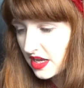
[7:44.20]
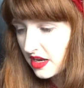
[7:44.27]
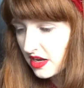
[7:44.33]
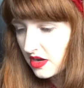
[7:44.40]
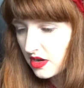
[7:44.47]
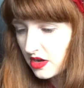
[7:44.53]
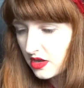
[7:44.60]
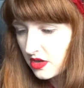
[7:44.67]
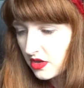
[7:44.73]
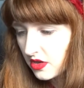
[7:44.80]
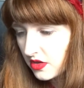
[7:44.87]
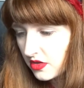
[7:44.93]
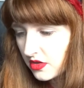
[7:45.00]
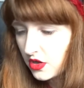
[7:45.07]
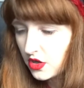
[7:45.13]
in
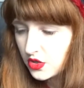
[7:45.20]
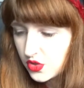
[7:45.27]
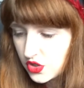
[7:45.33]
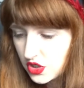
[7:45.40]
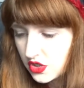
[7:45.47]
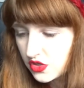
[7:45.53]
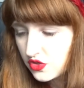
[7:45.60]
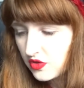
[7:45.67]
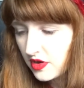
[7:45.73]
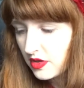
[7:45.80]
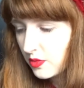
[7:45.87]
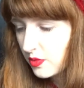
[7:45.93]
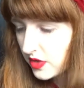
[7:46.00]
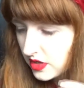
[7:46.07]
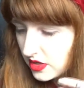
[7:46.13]
oceans throughout the
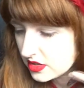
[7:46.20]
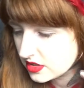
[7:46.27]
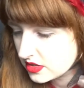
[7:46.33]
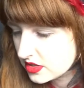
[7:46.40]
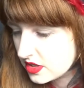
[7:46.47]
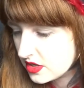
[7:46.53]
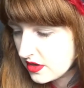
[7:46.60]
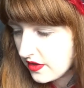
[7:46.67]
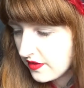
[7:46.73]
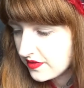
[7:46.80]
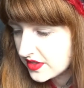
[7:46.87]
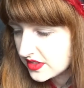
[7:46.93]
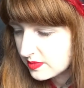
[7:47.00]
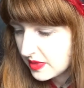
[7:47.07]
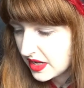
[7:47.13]
world.
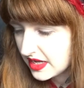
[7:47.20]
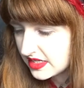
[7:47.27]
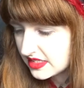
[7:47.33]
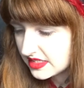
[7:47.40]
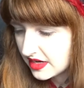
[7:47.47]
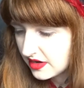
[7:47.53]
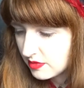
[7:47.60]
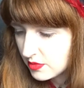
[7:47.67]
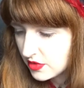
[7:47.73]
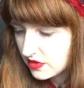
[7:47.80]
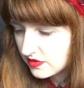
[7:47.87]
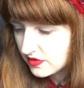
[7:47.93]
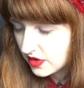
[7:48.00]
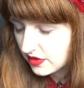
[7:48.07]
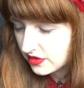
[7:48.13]
The spines are
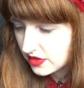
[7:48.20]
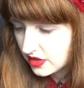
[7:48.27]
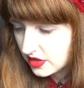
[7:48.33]
removed on